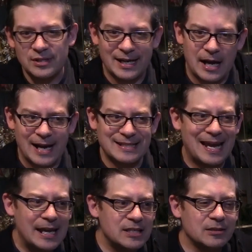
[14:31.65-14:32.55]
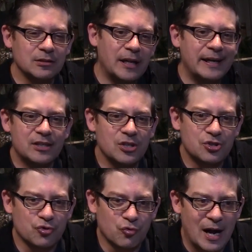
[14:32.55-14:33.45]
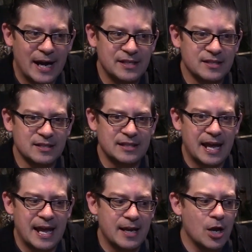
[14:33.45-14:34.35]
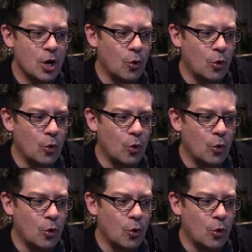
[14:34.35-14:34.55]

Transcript: because I tend to like to try to stay